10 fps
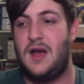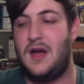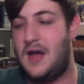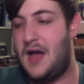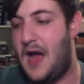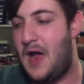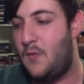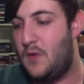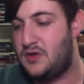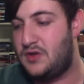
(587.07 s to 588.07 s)
Uh,
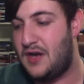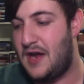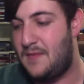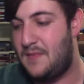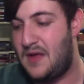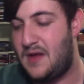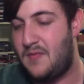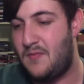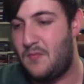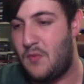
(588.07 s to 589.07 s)
I wish there had
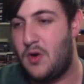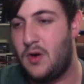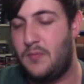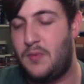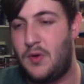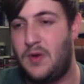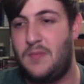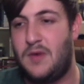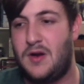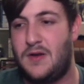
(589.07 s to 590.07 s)
been more
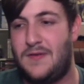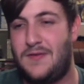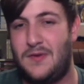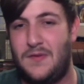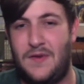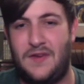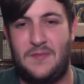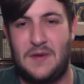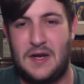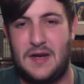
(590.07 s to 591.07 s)
Pokemon to sort of
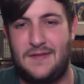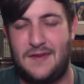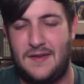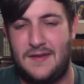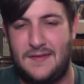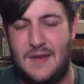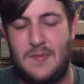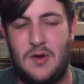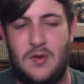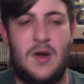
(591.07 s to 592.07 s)
experience in the
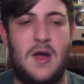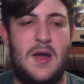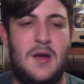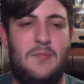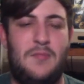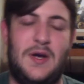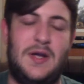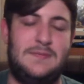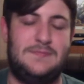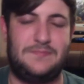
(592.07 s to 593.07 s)
demo,
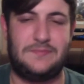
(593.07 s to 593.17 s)
but